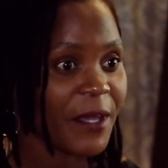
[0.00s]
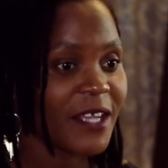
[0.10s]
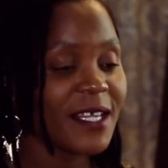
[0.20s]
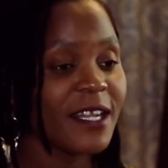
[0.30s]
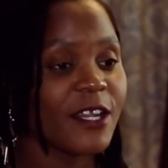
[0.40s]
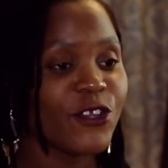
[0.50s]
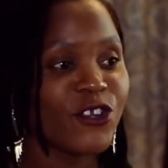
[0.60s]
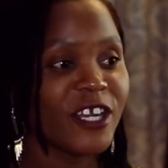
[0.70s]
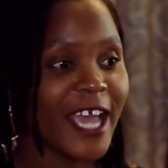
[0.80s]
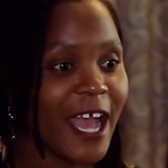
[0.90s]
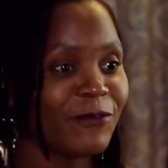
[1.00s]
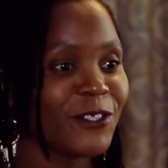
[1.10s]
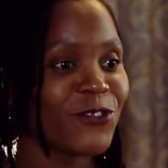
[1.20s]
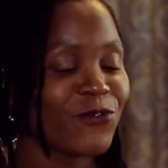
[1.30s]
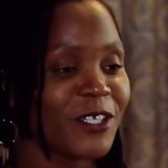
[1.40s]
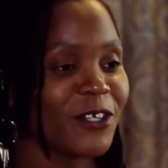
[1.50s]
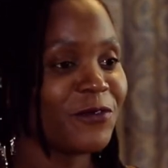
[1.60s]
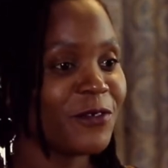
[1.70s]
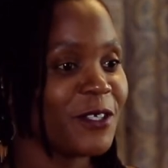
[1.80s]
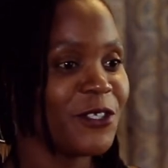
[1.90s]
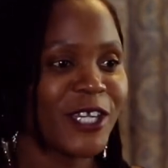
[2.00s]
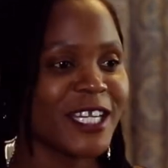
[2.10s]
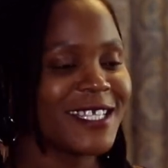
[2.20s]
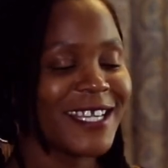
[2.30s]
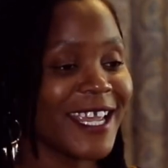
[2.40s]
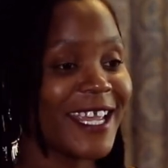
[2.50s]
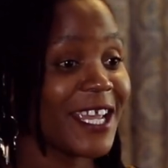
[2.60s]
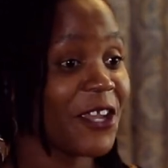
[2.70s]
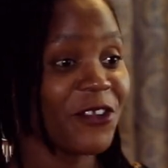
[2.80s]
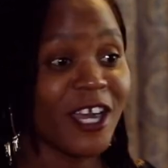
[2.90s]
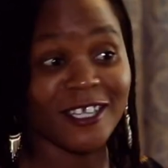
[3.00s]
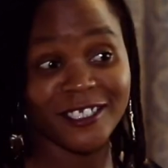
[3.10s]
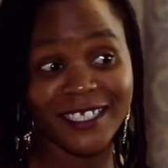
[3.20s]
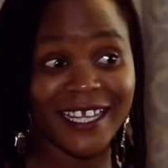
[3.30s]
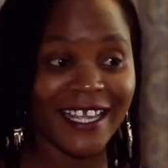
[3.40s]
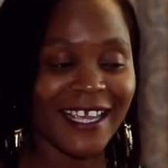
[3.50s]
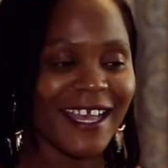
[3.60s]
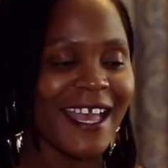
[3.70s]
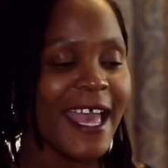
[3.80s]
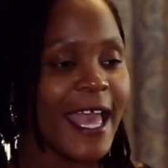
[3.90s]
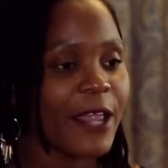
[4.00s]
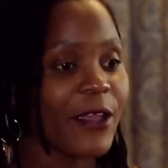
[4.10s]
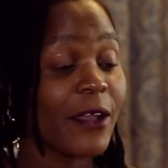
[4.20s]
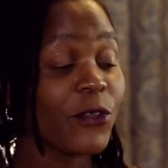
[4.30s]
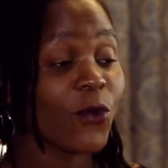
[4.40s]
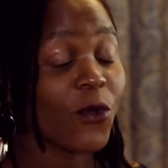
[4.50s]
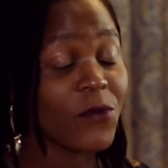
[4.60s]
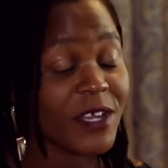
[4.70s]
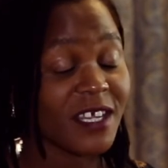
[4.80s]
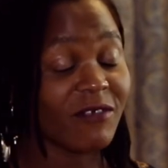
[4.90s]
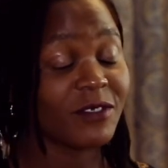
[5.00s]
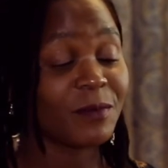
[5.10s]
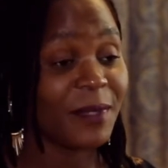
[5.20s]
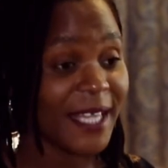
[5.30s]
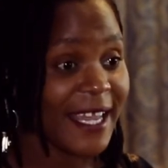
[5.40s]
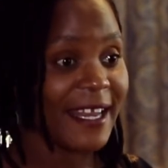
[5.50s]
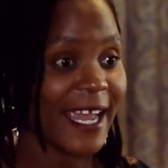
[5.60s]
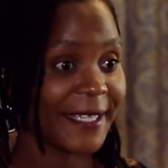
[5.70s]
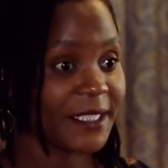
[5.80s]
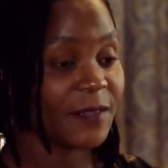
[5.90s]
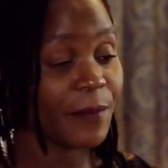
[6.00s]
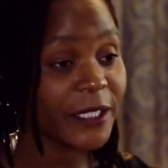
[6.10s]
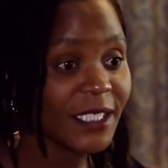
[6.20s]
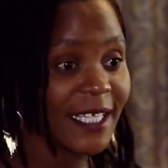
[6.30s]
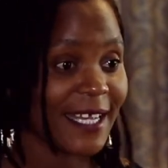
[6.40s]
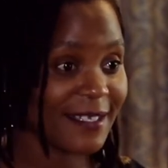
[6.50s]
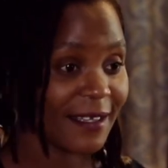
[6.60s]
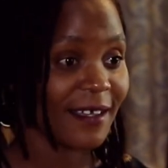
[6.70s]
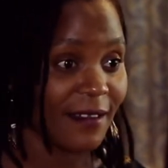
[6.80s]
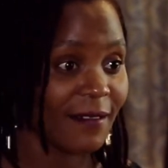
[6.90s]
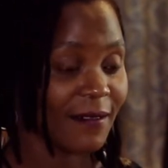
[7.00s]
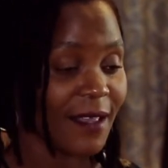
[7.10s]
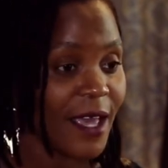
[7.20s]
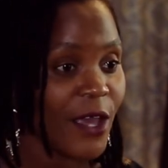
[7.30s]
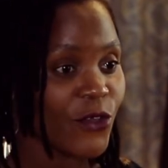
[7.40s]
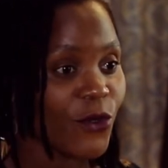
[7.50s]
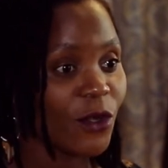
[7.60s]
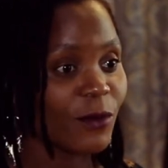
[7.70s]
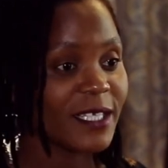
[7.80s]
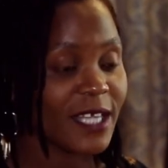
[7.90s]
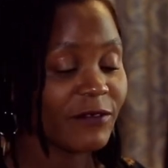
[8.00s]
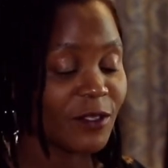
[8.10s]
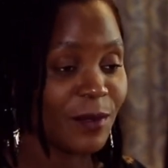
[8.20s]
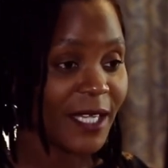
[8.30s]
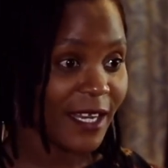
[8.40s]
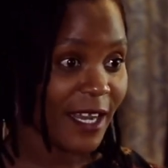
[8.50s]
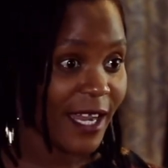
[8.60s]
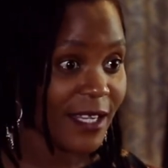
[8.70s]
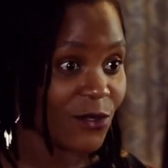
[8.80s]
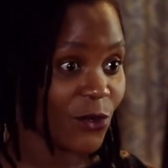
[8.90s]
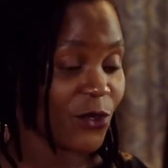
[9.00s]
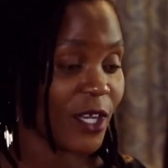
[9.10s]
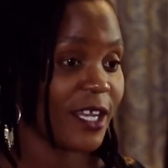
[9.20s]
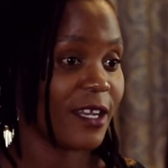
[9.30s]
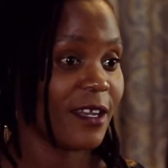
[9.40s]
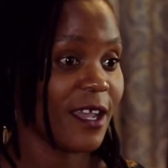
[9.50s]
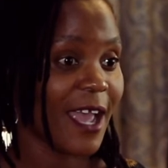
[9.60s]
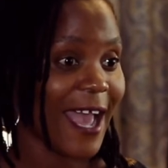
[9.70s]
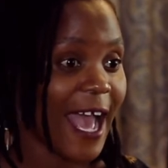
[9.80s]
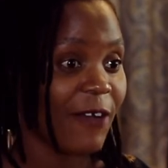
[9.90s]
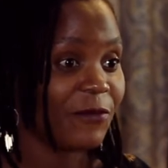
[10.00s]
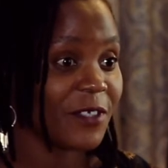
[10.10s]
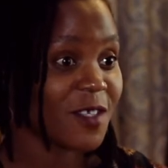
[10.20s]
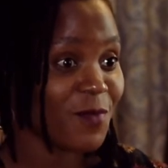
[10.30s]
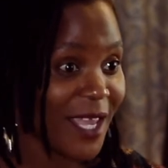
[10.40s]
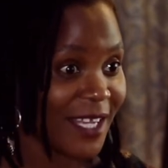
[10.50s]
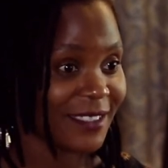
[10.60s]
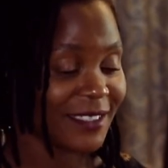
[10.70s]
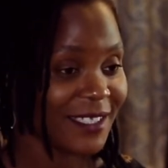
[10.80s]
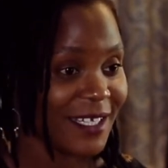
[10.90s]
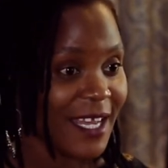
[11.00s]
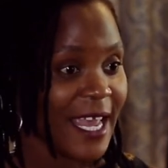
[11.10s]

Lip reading: Because then you don't have this threat of you can stay here, you can't stay here. And you always have to play nice, especially as a girl. You always have to play nice so you can have a space.